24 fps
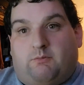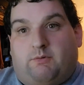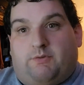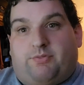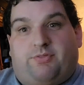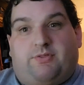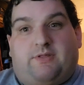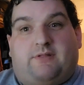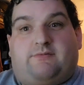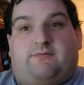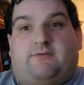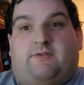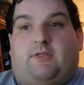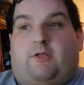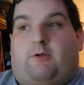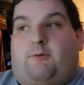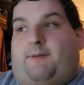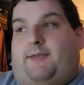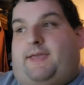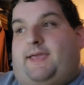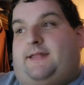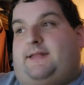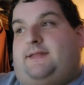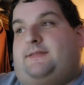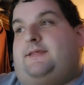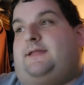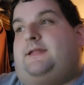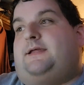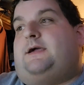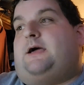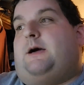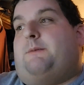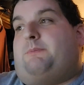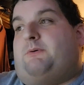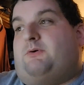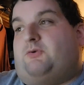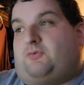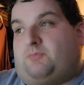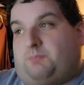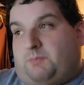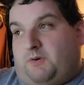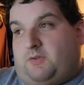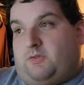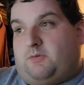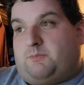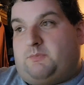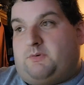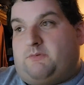with Lindsay Lohan, and then a couple of
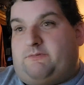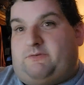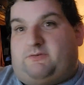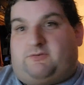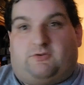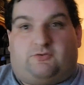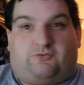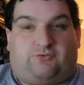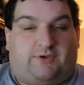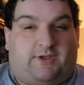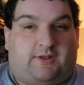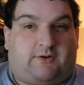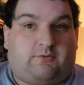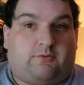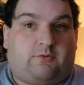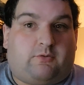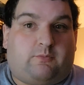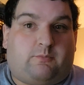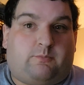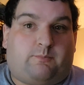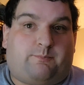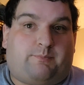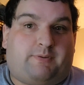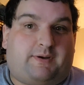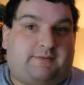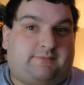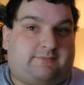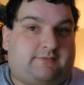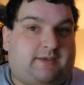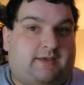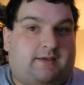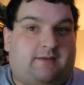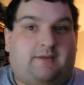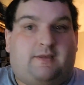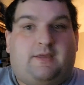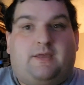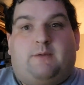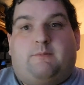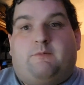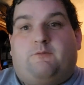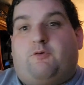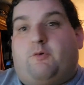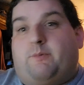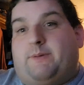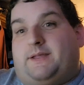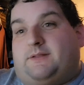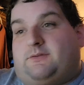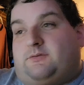smaller movies in general. But
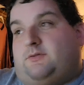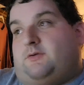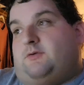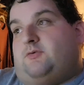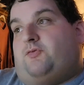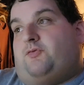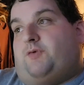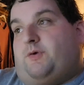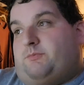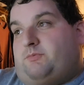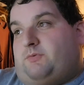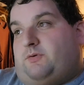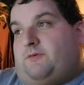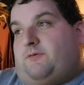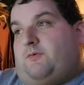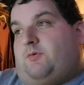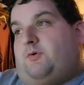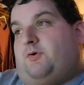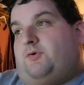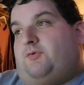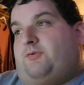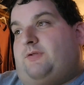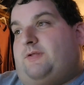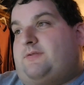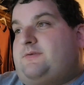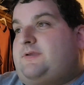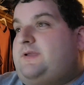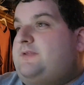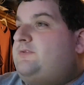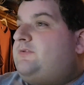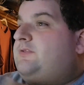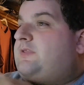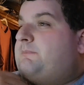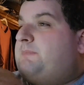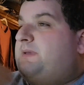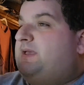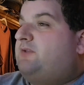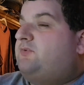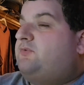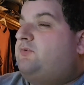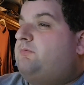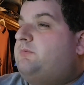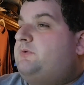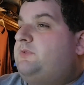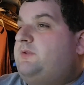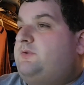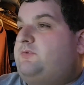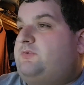before we get to those films, of course, let's get to the
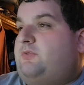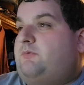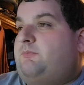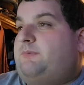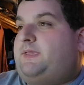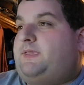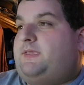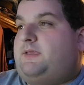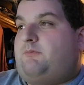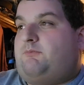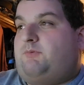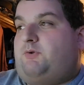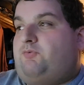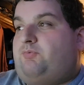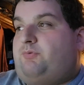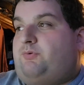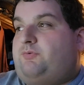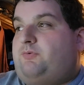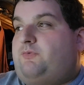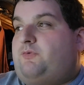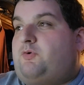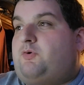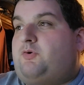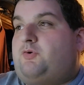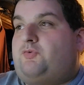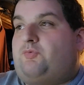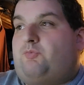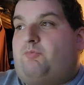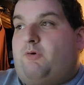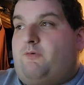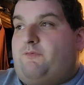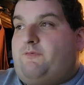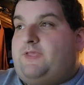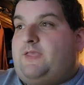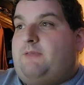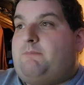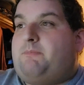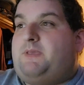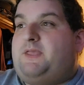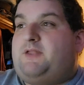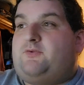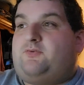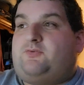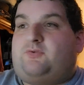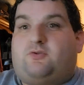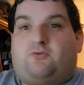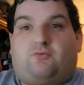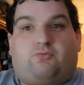biggest new release of the weekend, which was, of course, Wolfgang
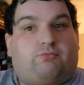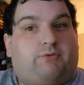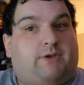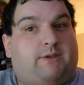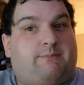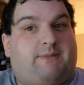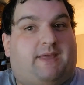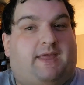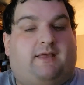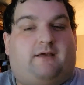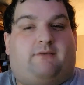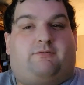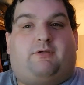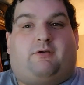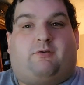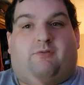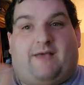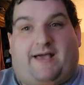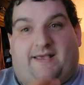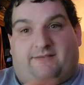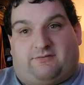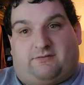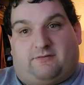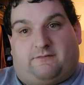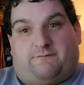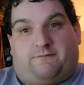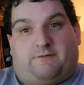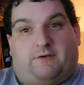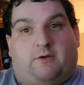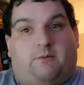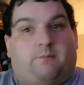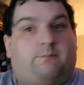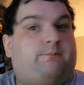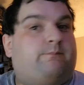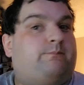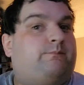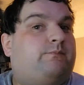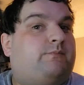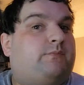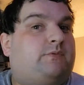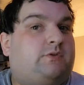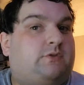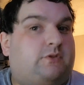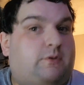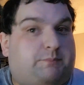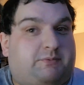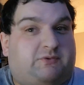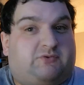Peterson's remake of the classic film
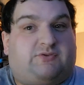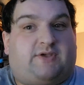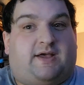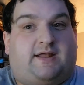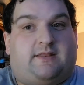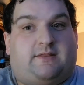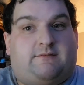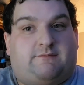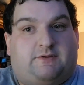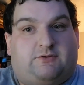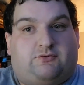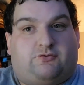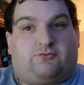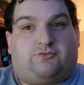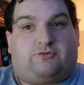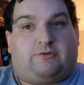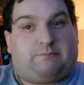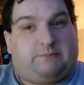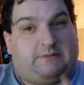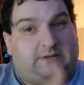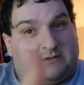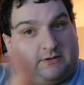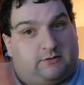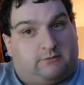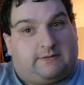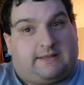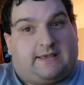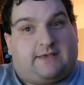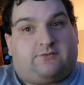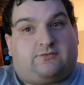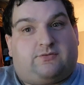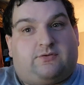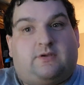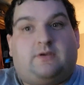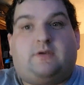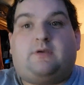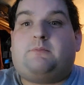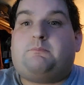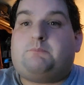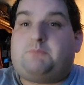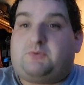The Poseidon Adventure, simply known as